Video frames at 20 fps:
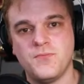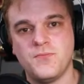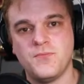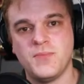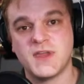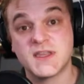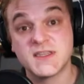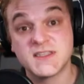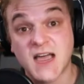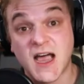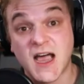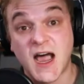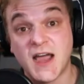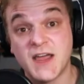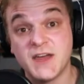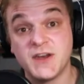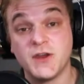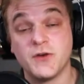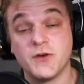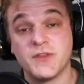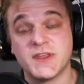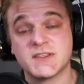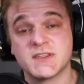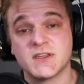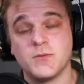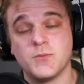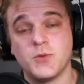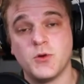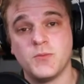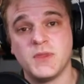Because I know that's
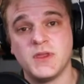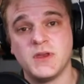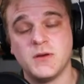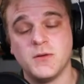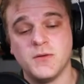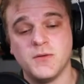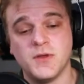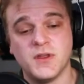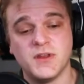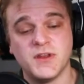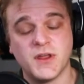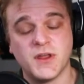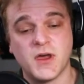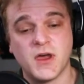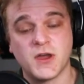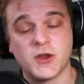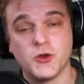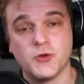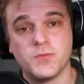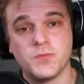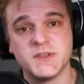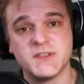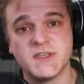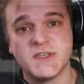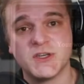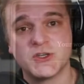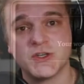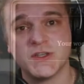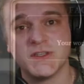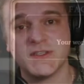going to put me in a, in a good
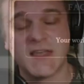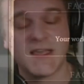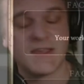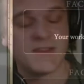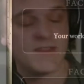position. Take the